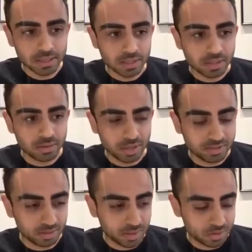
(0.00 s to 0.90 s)
really
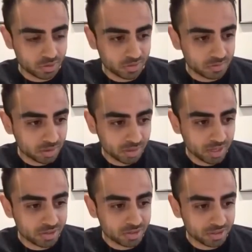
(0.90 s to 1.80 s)
something I was driven by. And
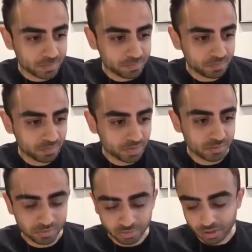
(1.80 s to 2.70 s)
actually,
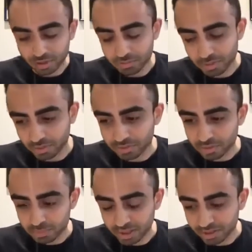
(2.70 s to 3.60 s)
before I kind of move on to the
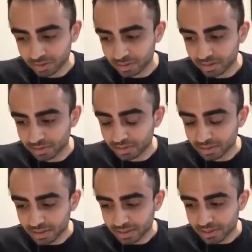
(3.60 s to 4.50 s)
Good Plate Company, I think
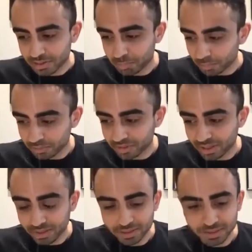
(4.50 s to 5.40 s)
important to say,
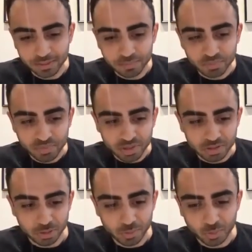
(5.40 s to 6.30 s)
like,
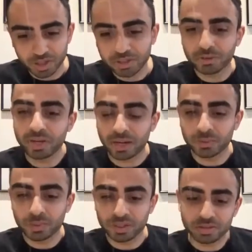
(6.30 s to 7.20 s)
doing what I do now
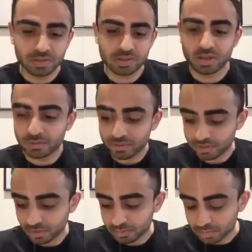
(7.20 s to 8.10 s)
within Shell, for
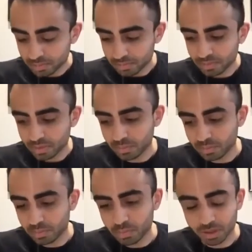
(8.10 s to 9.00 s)
example,
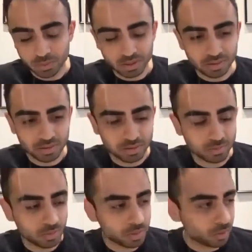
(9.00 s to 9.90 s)
work within
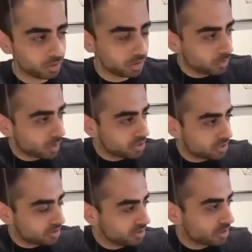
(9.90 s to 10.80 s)
what we call the new
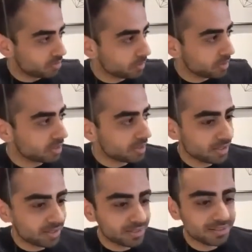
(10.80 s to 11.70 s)
energies team. I mean,
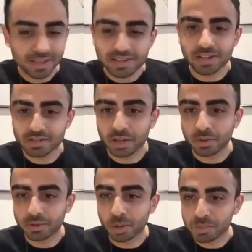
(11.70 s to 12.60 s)
10 years ago,
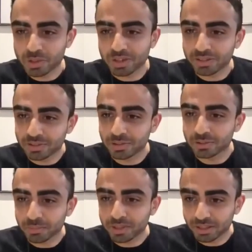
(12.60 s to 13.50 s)
the opportunity to do
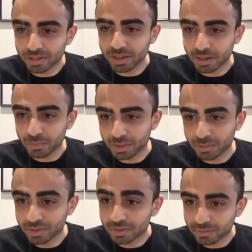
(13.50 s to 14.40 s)
something like that
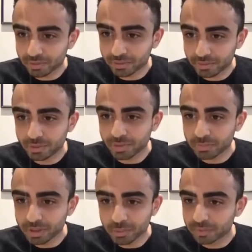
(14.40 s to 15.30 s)
within a fossil fuel company
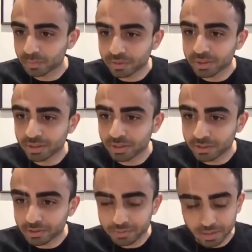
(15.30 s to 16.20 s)
would have been unheard
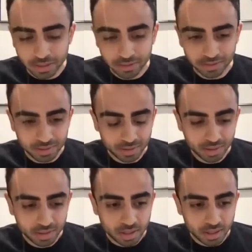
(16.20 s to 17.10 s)
of. And I think,
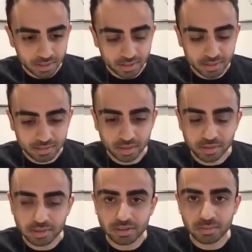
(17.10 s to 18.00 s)
again, that's kind of
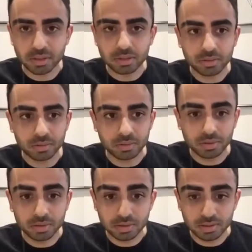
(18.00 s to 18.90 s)
testament to
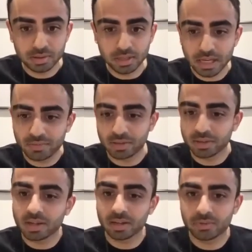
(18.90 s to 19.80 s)
the level and the
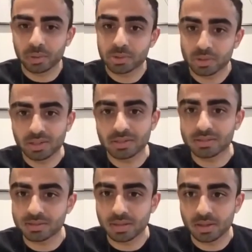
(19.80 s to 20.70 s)
kind of opportunities
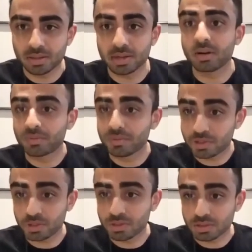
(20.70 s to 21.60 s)
there are for
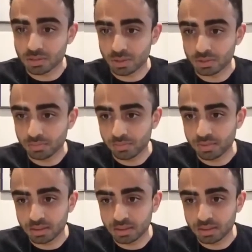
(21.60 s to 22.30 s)
students as well, that,